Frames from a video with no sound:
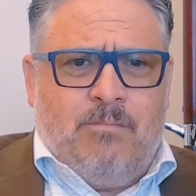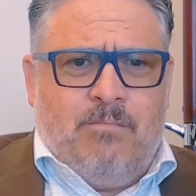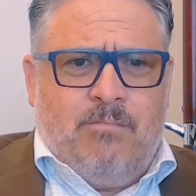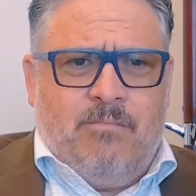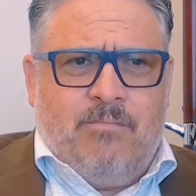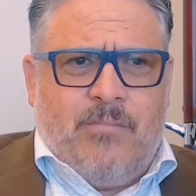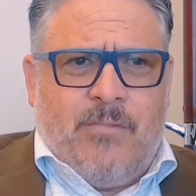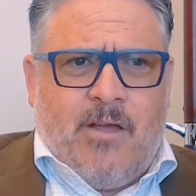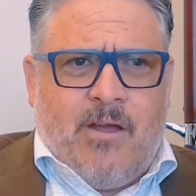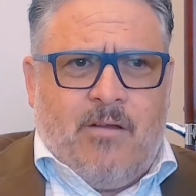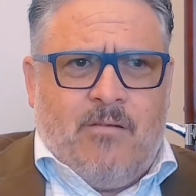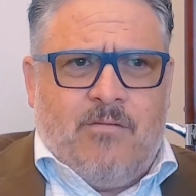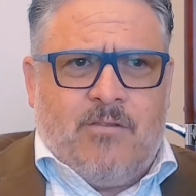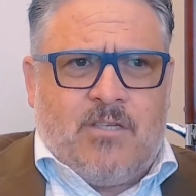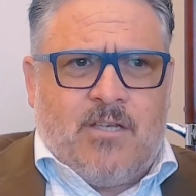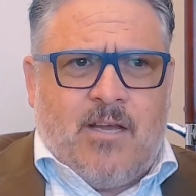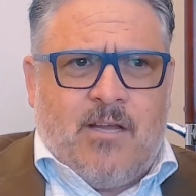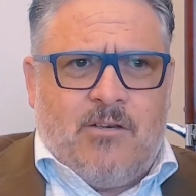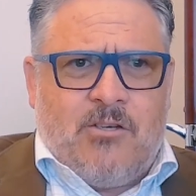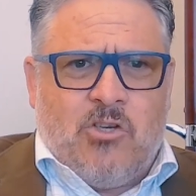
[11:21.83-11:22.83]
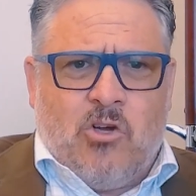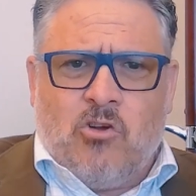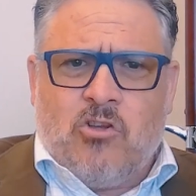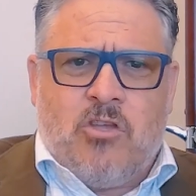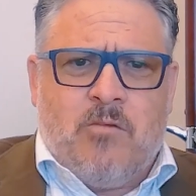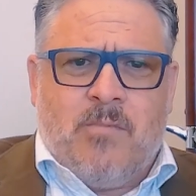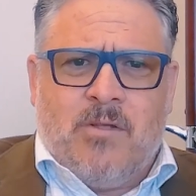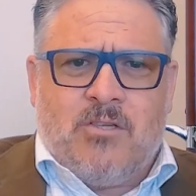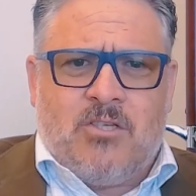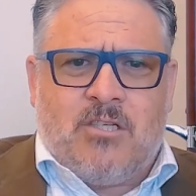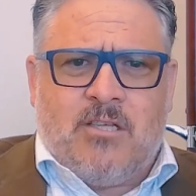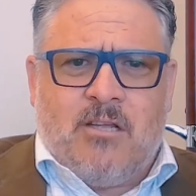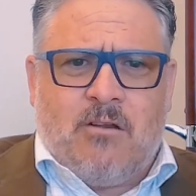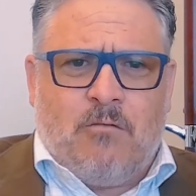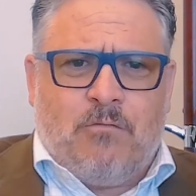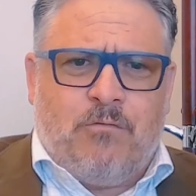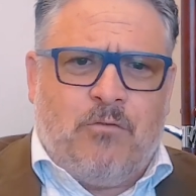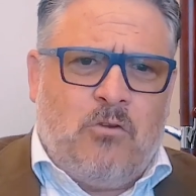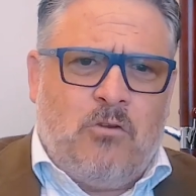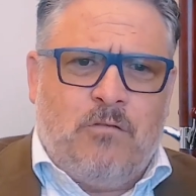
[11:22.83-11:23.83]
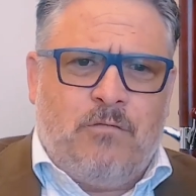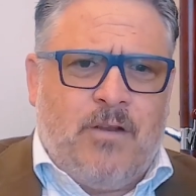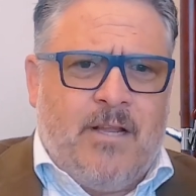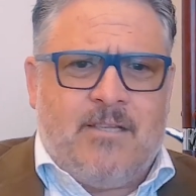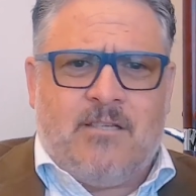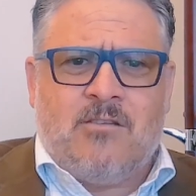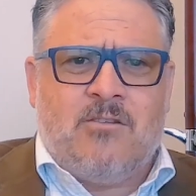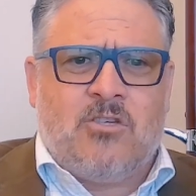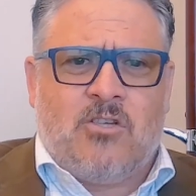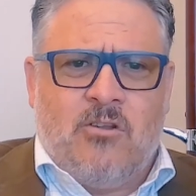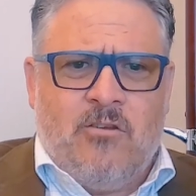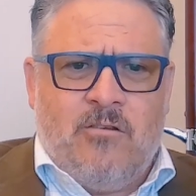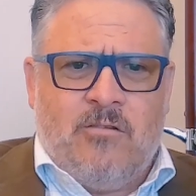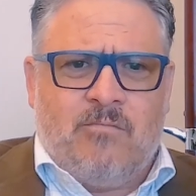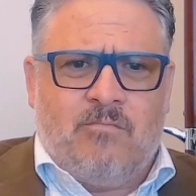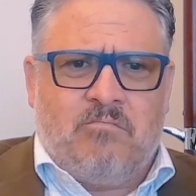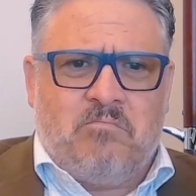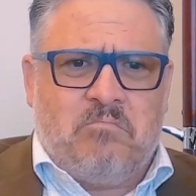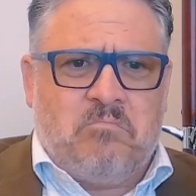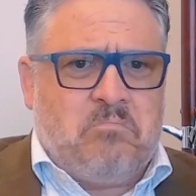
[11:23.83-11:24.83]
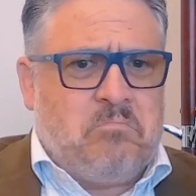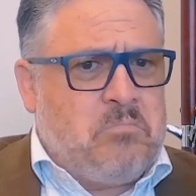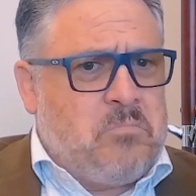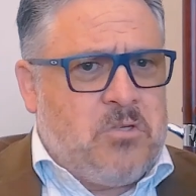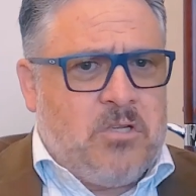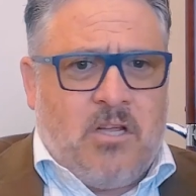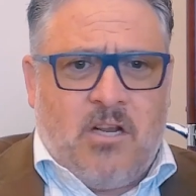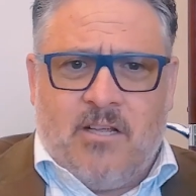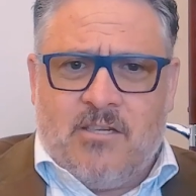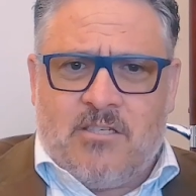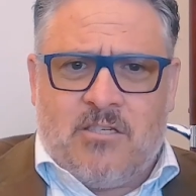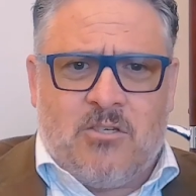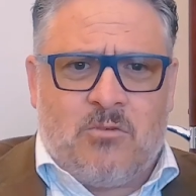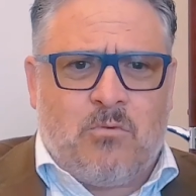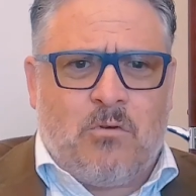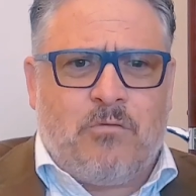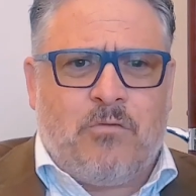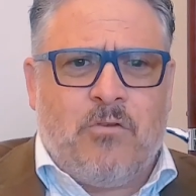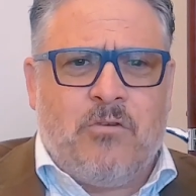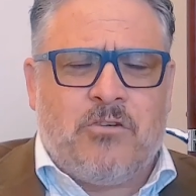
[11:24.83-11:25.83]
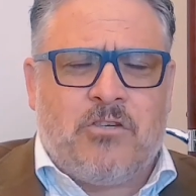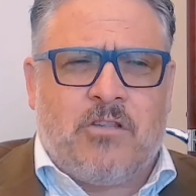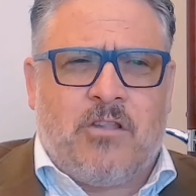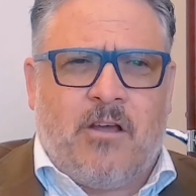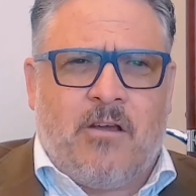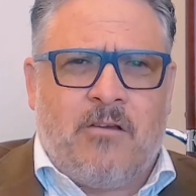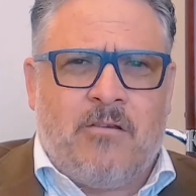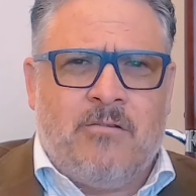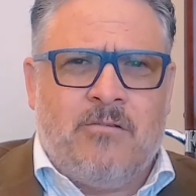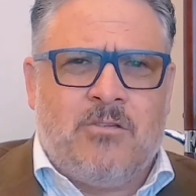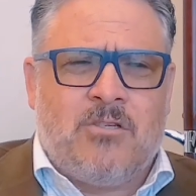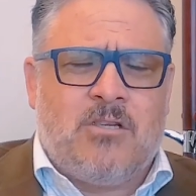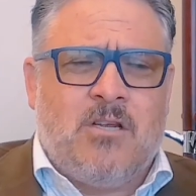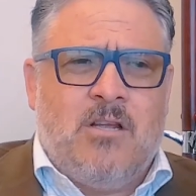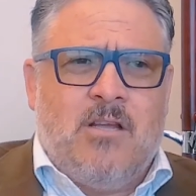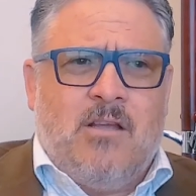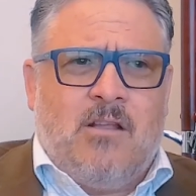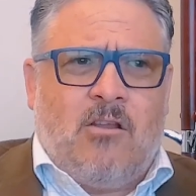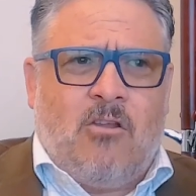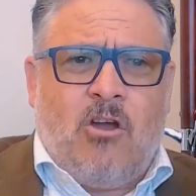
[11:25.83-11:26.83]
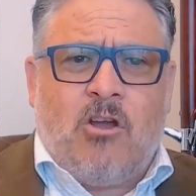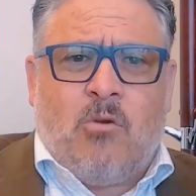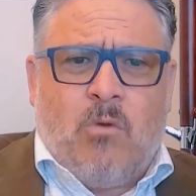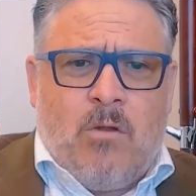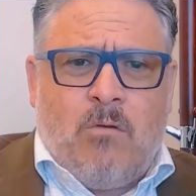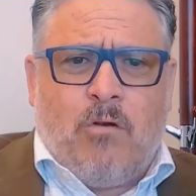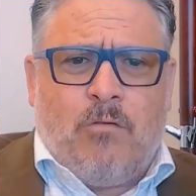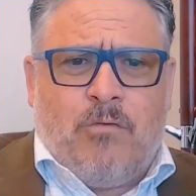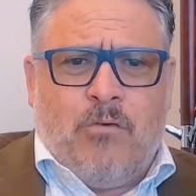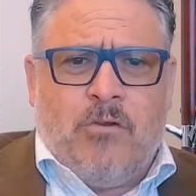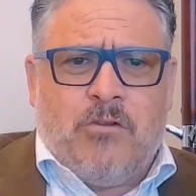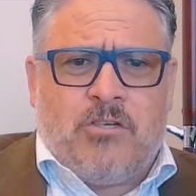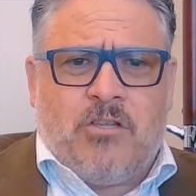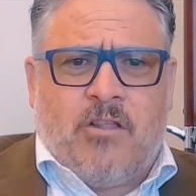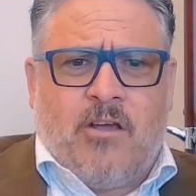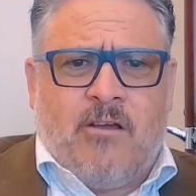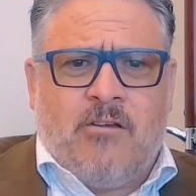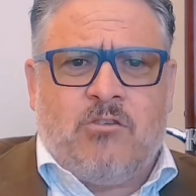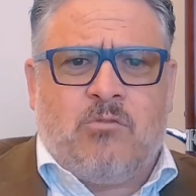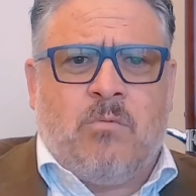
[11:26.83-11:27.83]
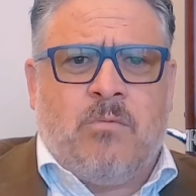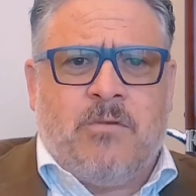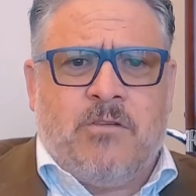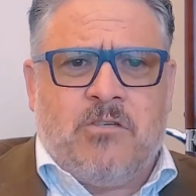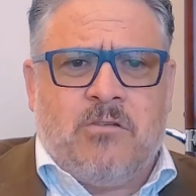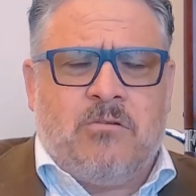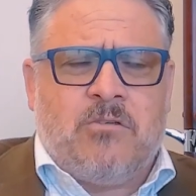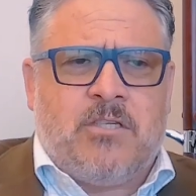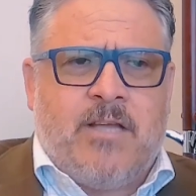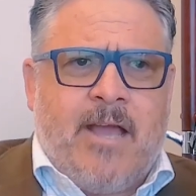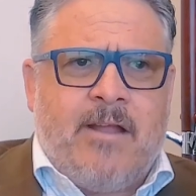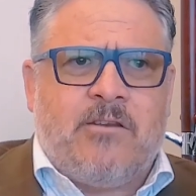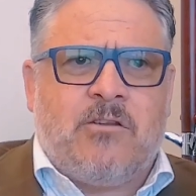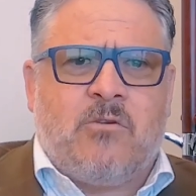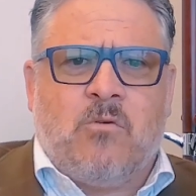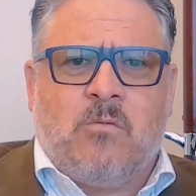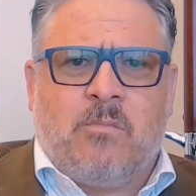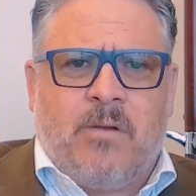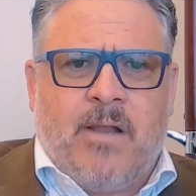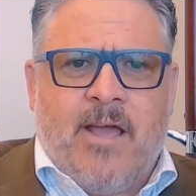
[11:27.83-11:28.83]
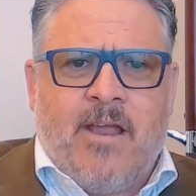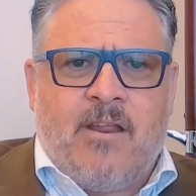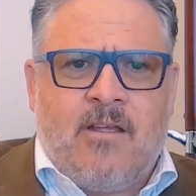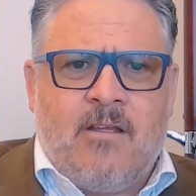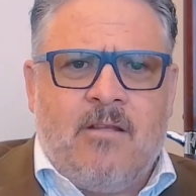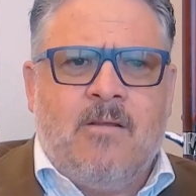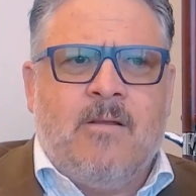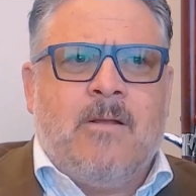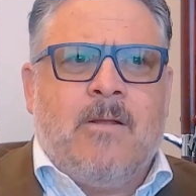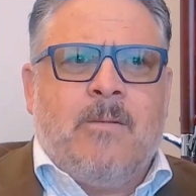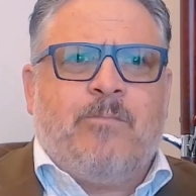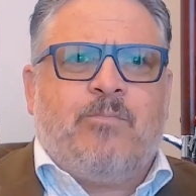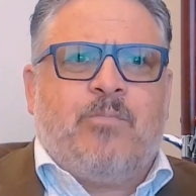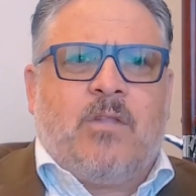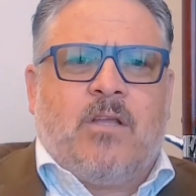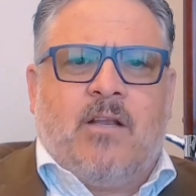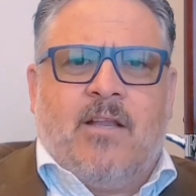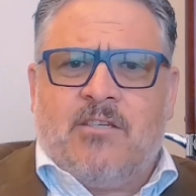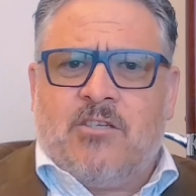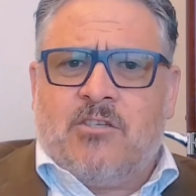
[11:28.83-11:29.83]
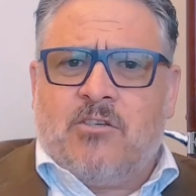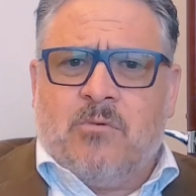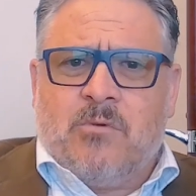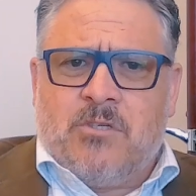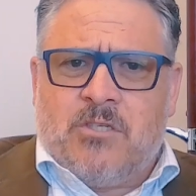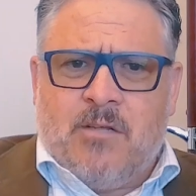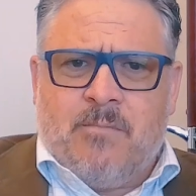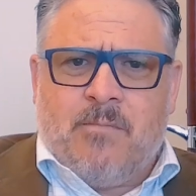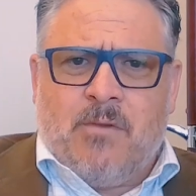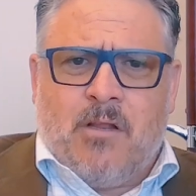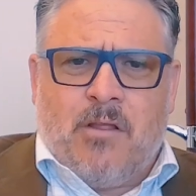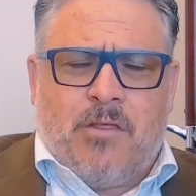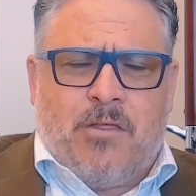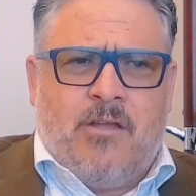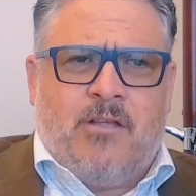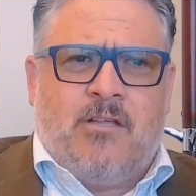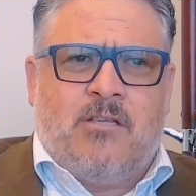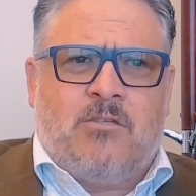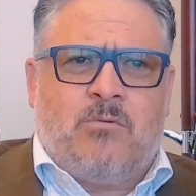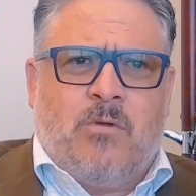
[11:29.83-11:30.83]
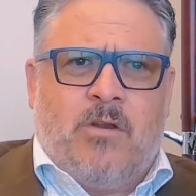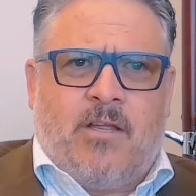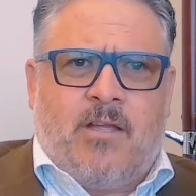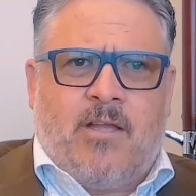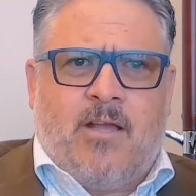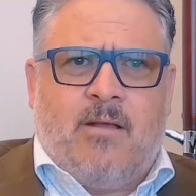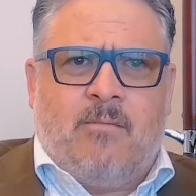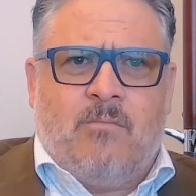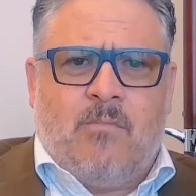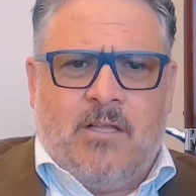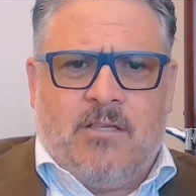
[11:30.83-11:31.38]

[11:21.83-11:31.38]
those are documents that are full of lessons learned. So let's just refer to those like we refer to those when we do tactical planning. Let's do similar things when it comes